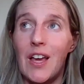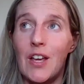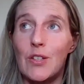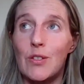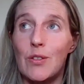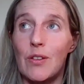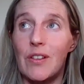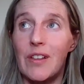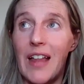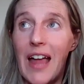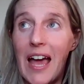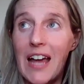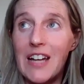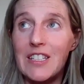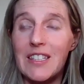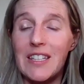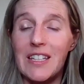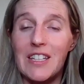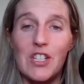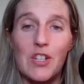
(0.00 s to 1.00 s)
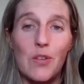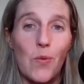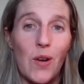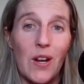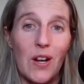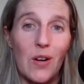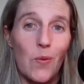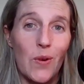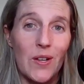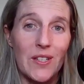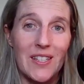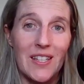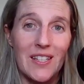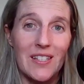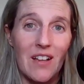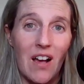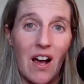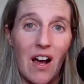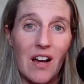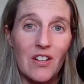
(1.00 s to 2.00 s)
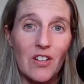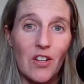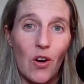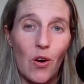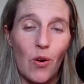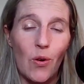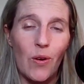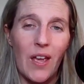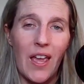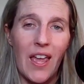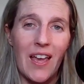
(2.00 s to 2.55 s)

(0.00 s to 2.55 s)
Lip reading: So the last thing she wanted was this condo.